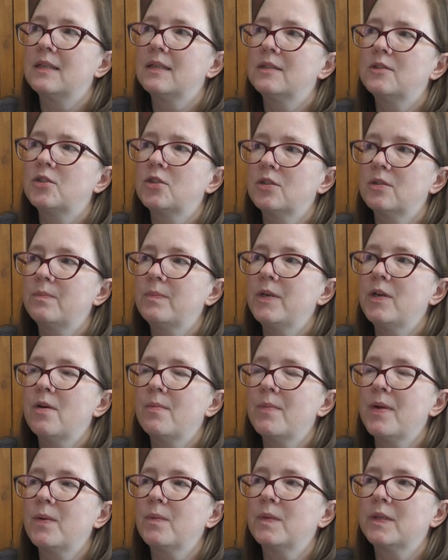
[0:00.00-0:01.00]
It should be
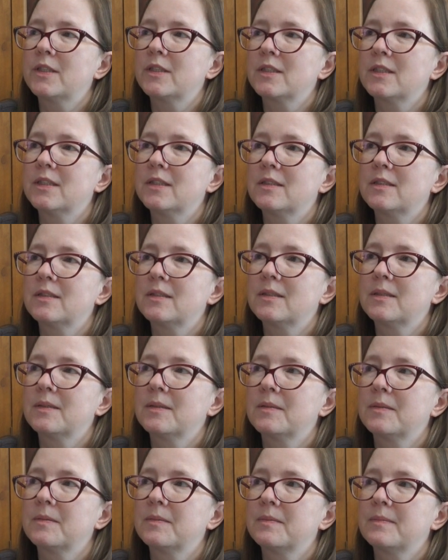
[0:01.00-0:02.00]
on my wish list.
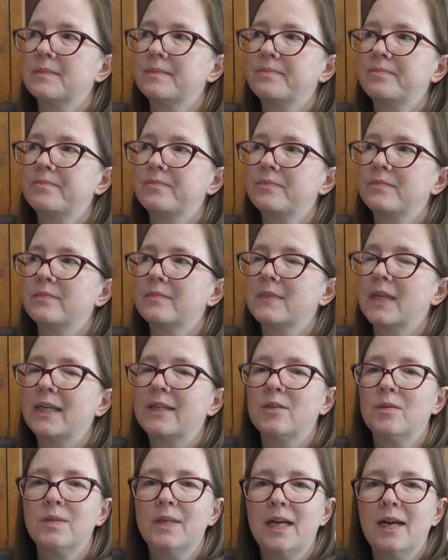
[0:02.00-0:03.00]

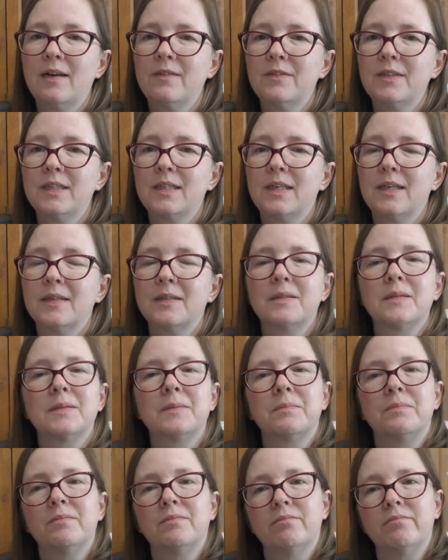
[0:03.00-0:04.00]
I don't have it
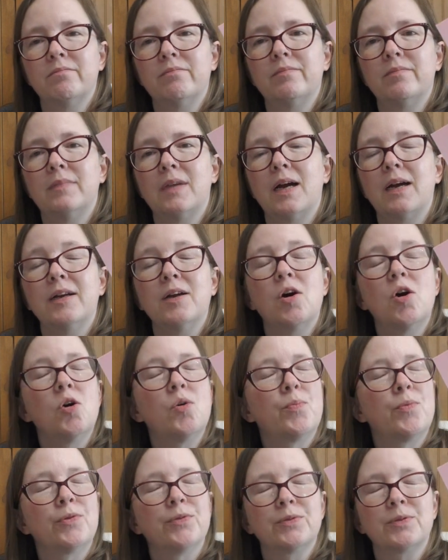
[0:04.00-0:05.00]
yet. I
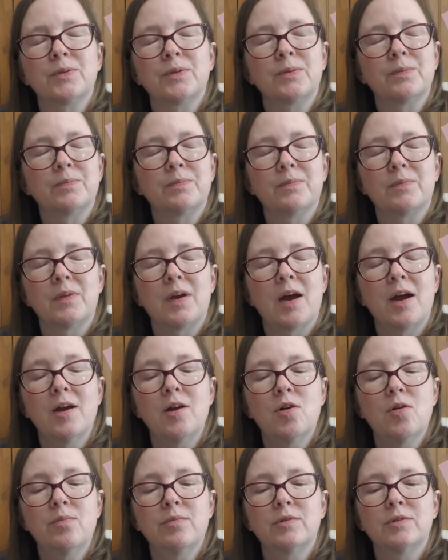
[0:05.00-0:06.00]
almost
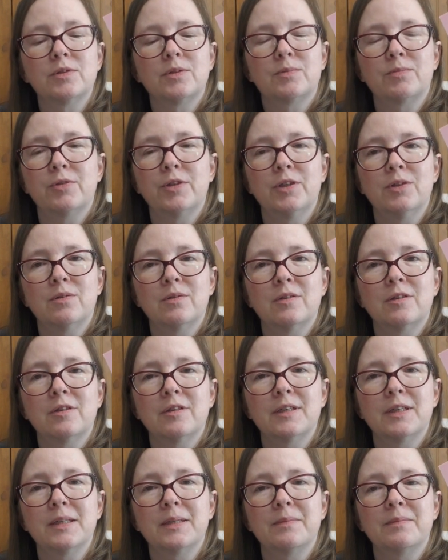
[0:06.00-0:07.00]

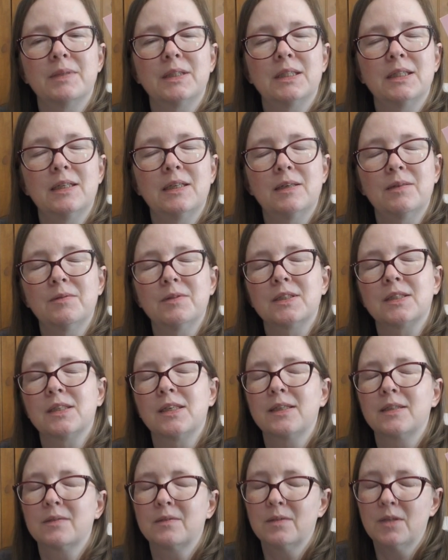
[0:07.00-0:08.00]
pre-ordered it, but then I was
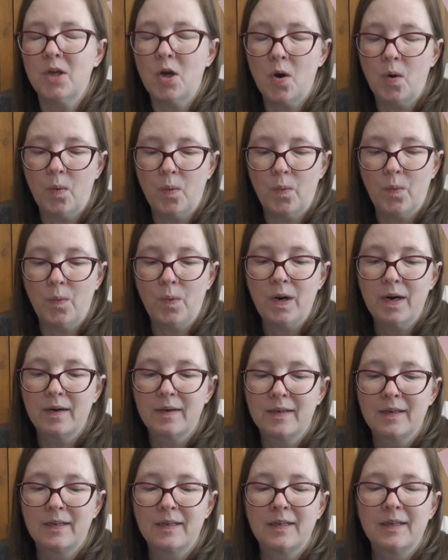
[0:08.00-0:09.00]
like, no,
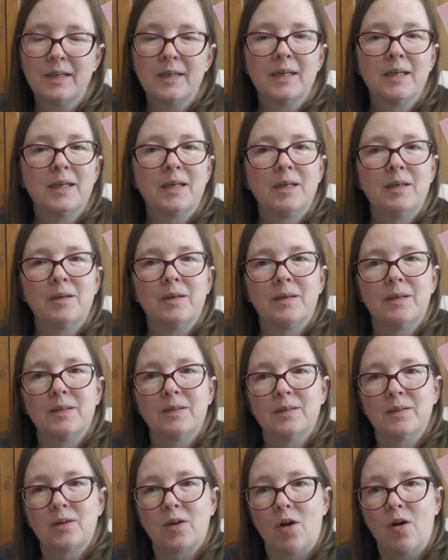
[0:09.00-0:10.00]

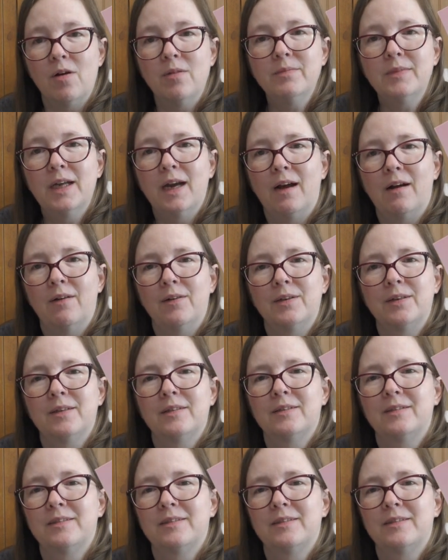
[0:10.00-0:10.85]
calm down.